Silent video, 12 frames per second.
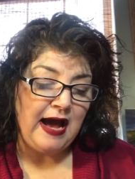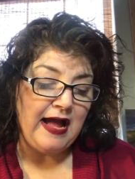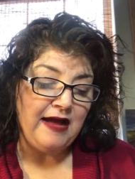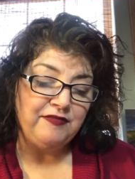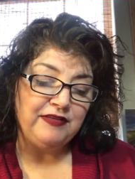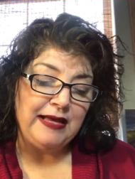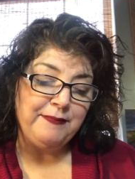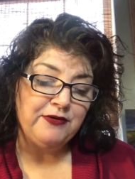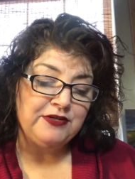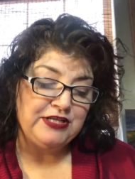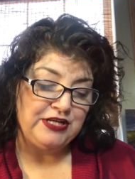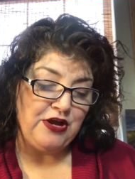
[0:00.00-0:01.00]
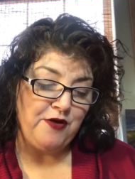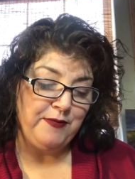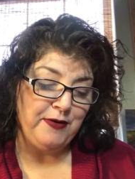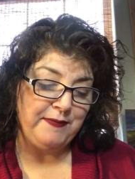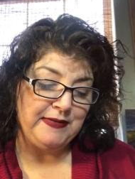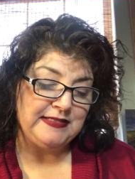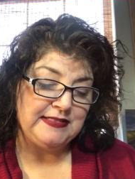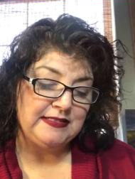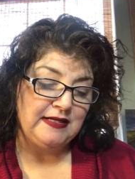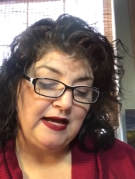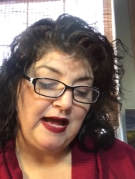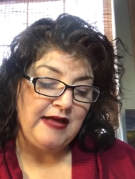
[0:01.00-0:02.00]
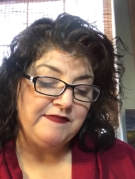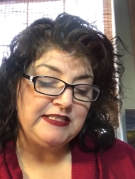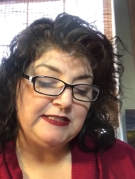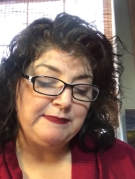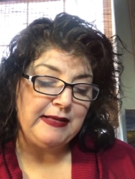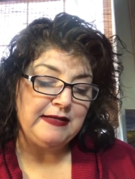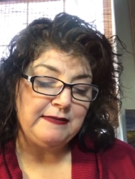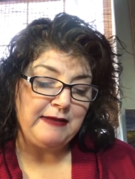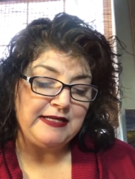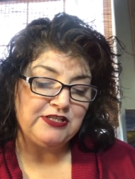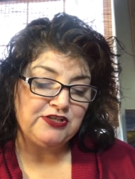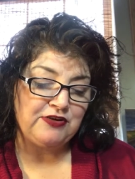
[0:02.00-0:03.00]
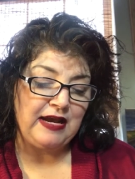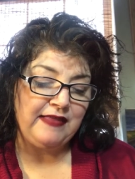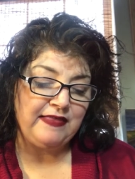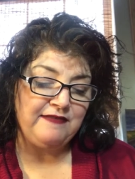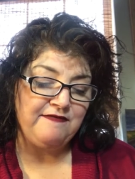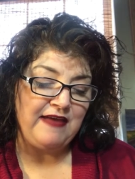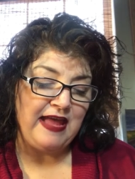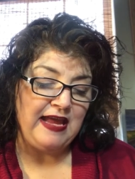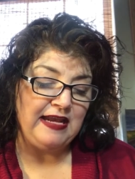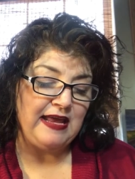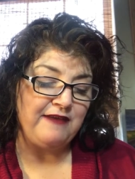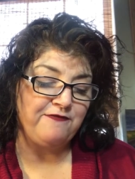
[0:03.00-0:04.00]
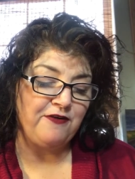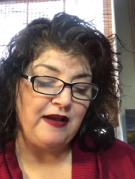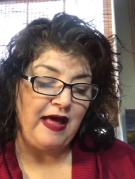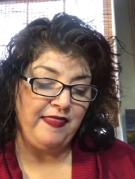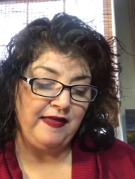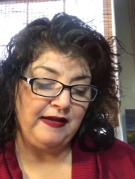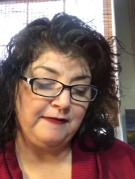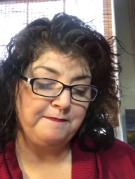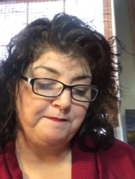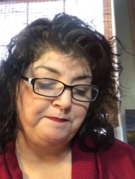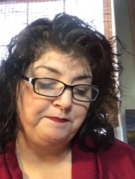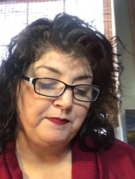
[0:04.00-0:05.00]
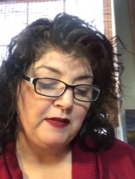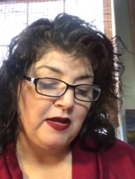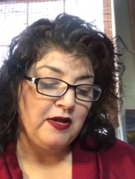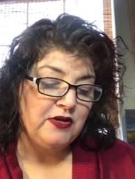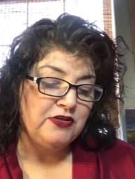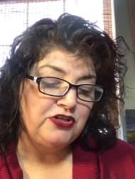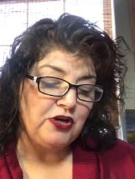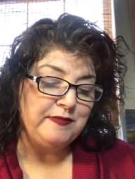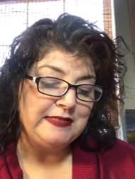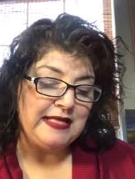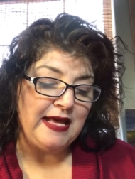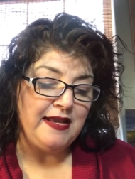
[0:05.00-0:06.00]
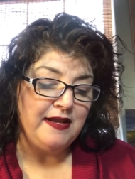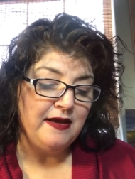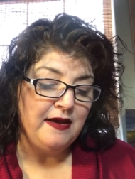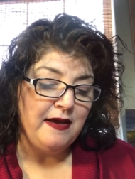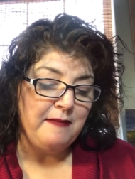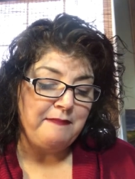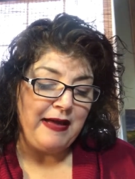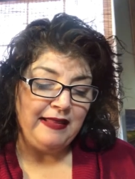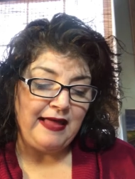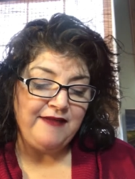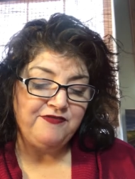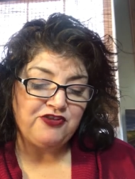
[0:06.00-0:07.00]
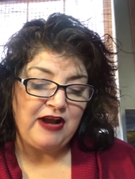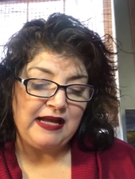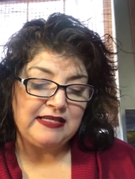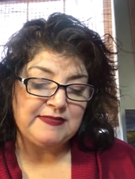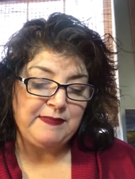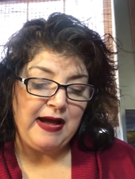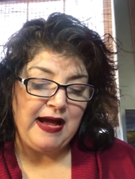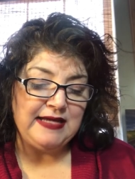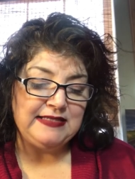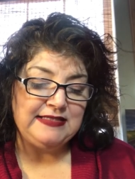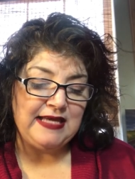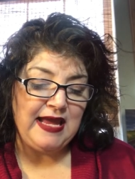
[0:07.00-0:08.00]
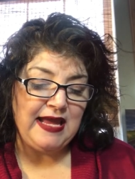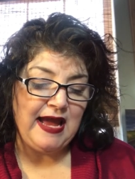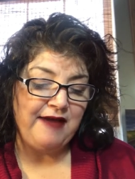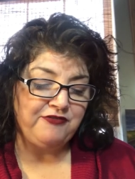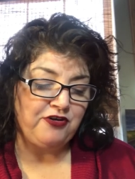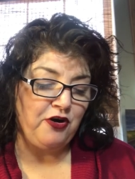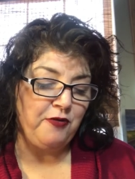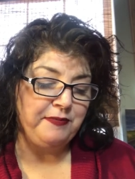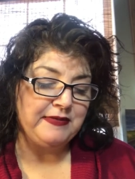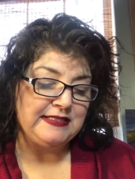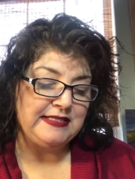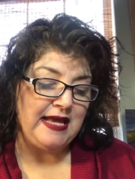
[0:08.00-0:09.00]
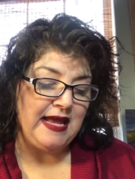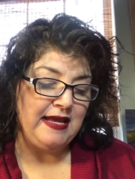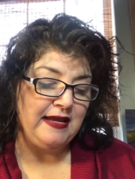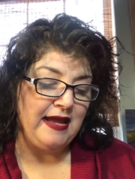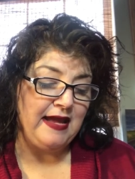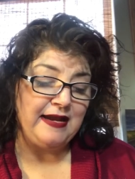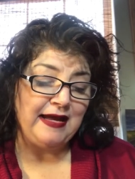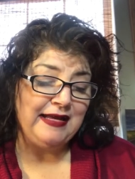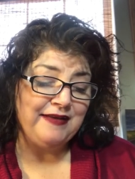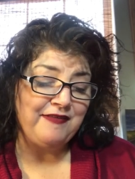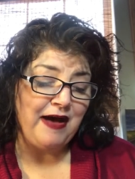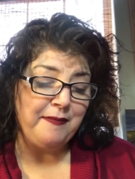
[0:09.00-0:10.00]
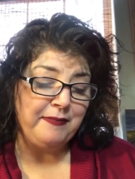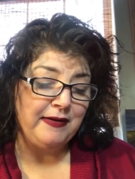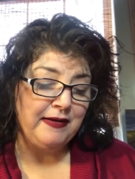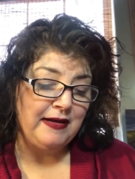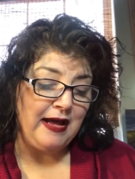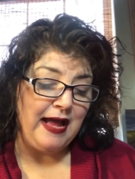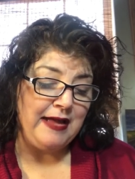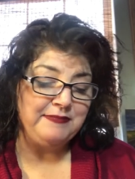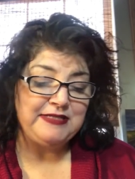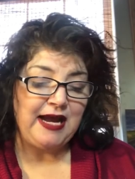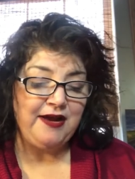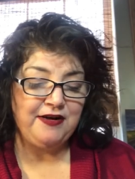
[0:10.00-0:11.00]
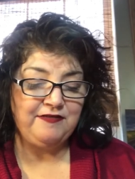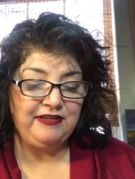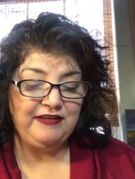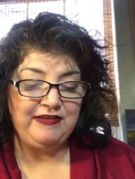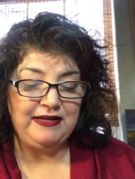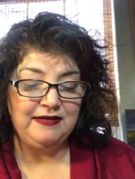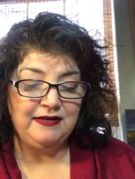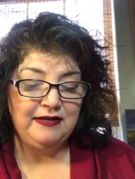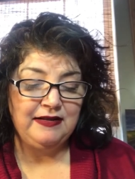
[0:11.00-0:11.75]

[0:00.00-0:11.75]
I have labored to no purpose. I have spent my strength in vain and for nothing. Job said, My life drags by day after hopeless day, and I give up. I am tired of living.